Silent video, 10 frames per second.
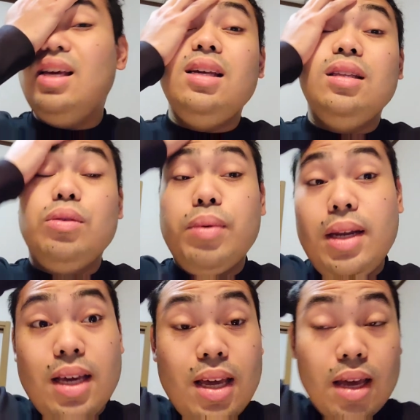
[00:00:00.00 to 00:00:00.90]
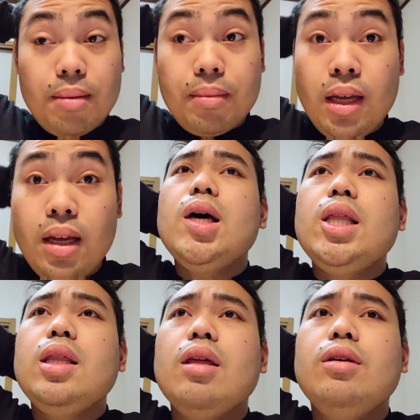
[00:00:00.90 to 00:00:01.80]
8:20 a.m.
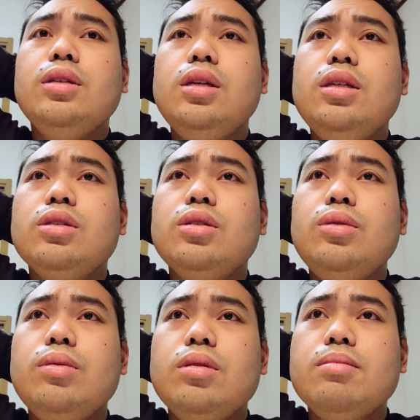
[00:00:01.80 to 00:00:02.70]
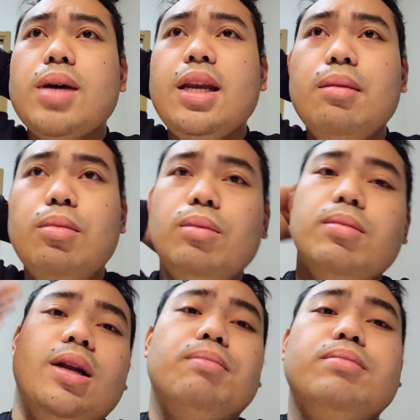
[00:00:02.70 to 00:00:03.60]
The other teacher, who is my neighbor but
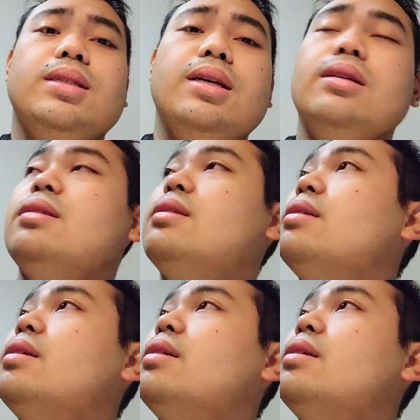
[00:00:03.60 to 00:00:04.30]
upstairs,